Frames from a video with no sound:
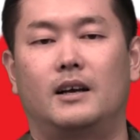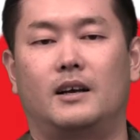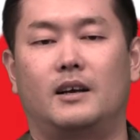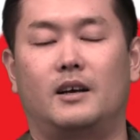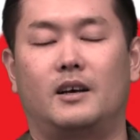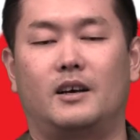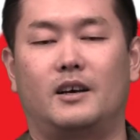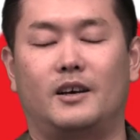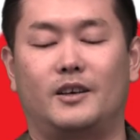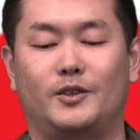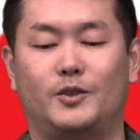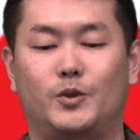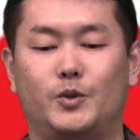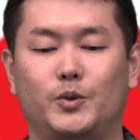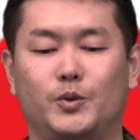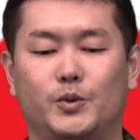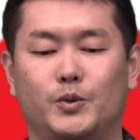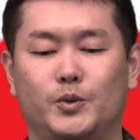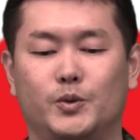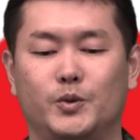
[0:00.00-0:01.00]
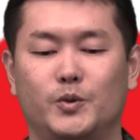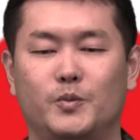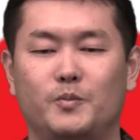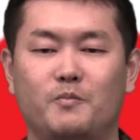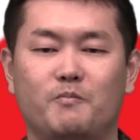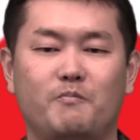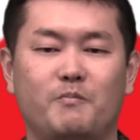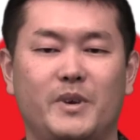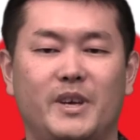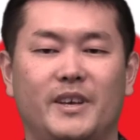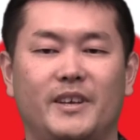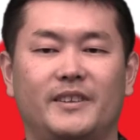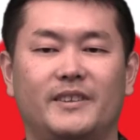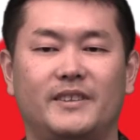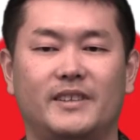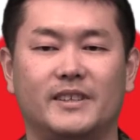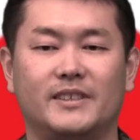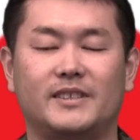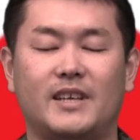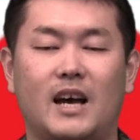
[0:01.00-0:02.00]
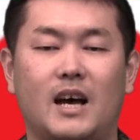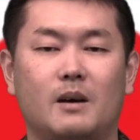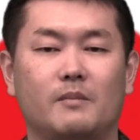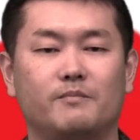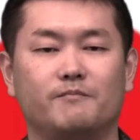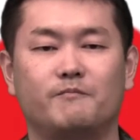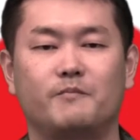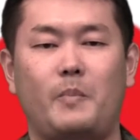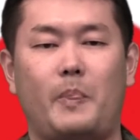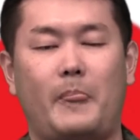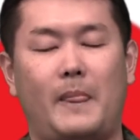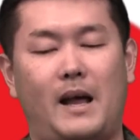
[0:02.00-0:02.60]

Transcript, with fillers: uh, to meet the, some